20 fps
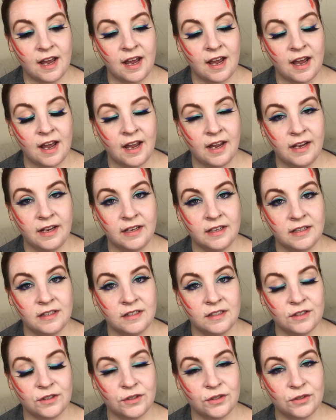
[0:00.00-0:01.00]
I
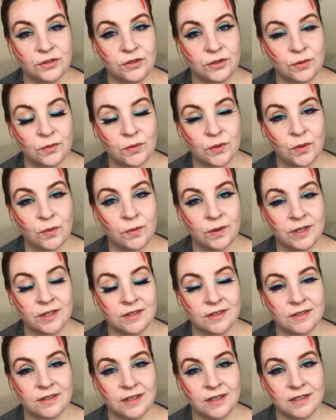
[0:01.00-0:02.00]
don't know what
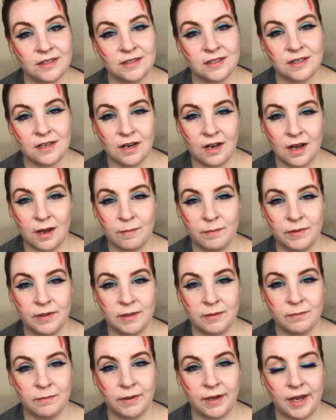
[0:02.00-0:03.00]
it's like to not be
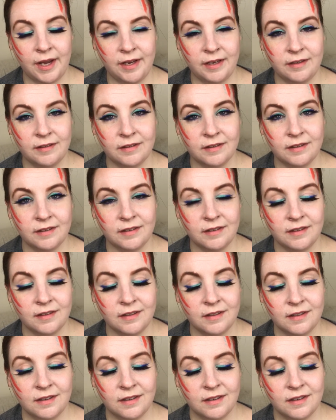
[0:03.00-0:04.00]
in pain.
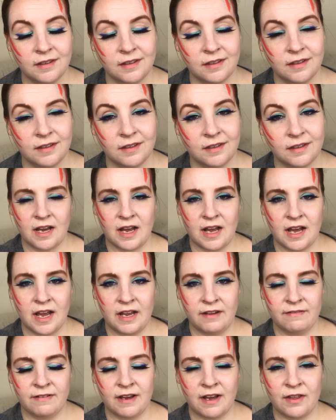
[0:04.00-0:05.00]

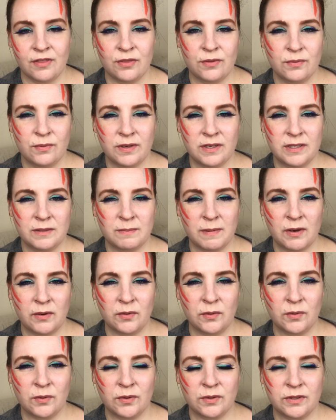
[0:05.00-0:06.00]
I've had 3
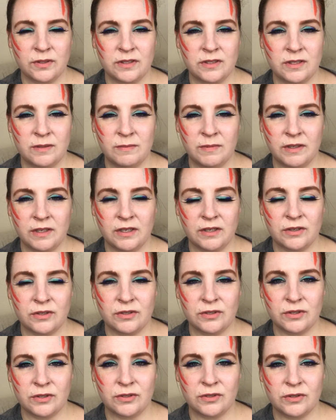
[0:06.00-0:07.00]
spinal cord
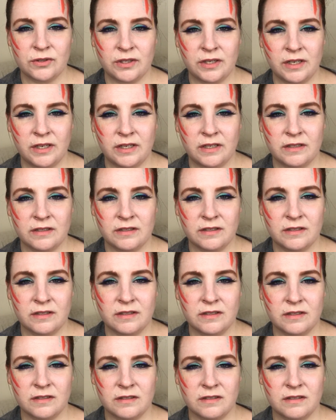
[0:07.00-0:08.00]
stimulator surgeries,
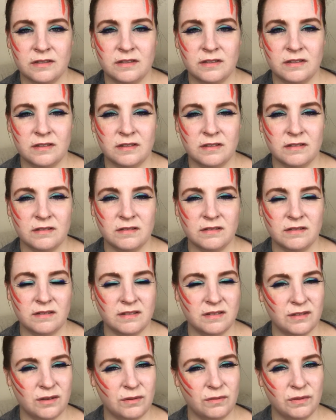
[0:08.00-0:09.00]

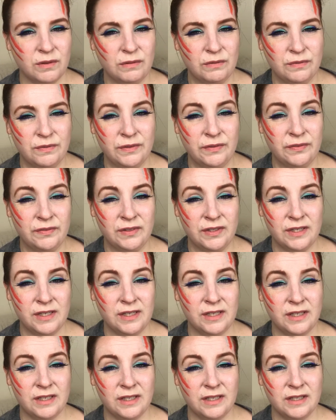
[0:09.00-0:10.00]
over
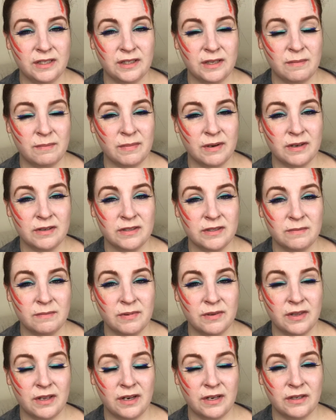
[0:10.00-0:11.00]
50 lumbar
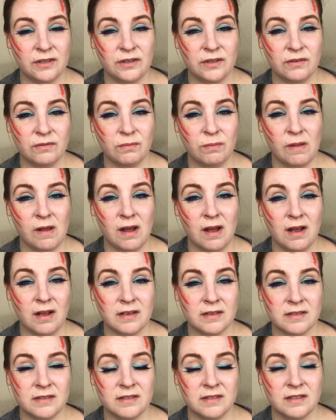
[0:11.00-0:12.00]
sympathetic nerve
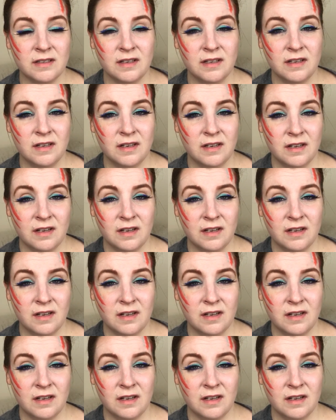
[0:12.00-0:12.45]
blocks,